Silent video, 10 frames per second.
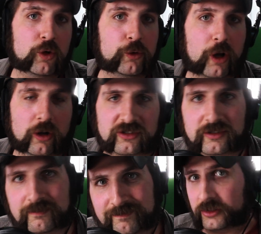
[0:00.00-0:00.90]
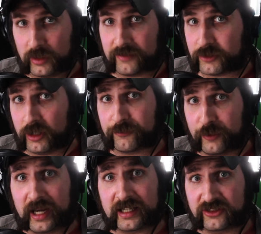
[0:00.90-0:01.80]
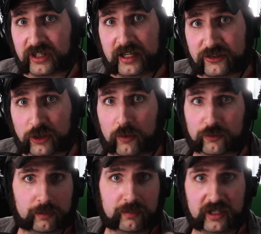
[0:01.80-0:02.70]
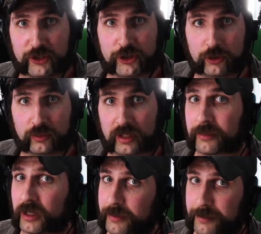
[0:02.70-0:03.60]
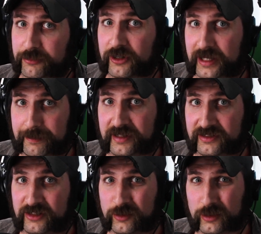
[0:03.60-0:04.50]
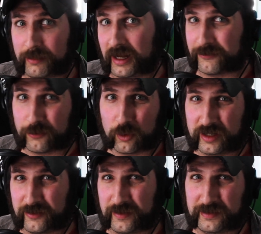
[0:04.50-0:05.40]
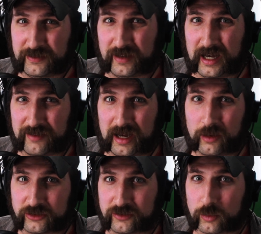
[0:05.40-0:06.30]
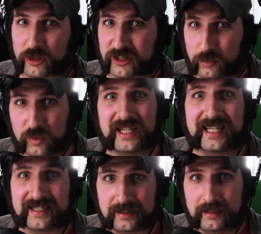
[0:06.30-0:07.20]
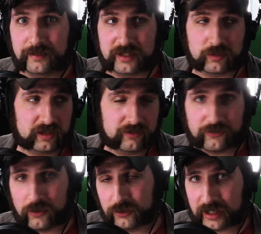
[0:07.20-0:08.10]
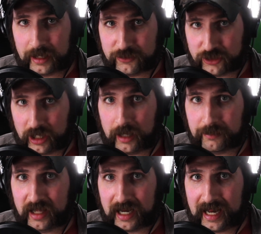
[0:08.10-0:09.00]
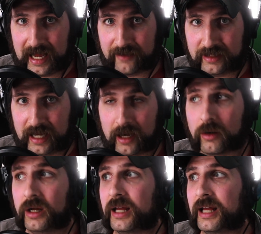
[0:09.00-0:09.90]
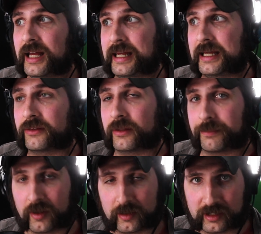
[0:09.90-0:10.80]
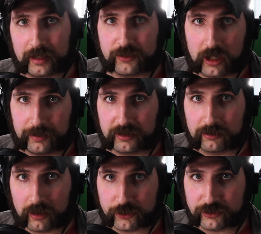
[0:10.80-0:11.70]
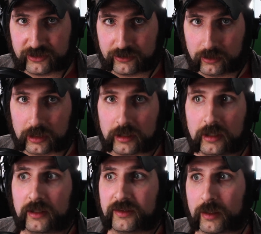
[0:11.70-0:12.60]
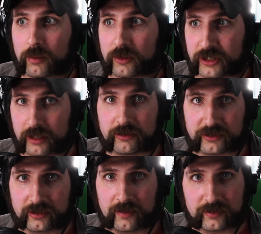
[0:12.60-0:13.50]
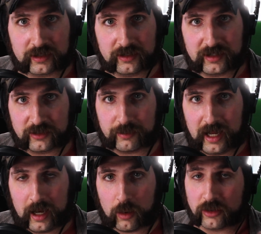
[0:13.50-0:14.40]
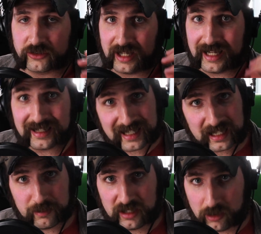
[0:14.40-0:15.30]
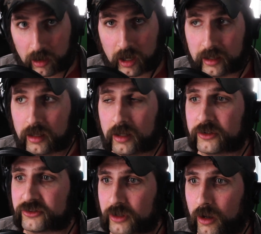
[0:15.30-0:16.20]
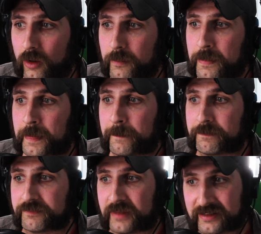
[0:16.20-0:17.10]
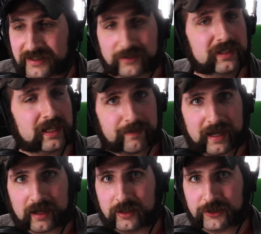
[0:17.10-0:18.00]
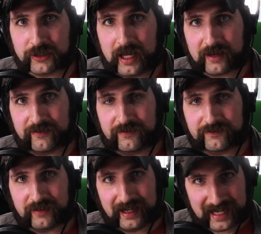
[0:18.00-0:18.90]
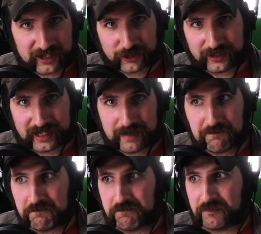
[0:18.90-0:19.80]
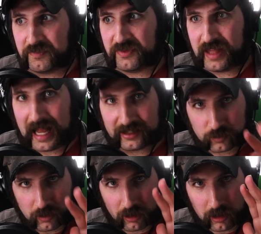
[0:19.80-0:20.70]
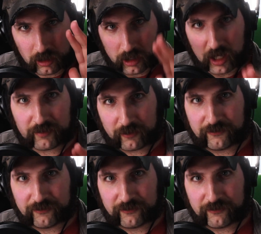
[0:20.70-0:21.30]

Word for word: Who knows? So after Young Frankenstein is over in mid-June, I'm going to be pretty busy doing about forty to fifty-five hours of work a week between the full-time job that I have now and the part-time job at the grocery store. They were generous enough to condense my hours and keep me on. So until we get back on track financially, that's where a lot of our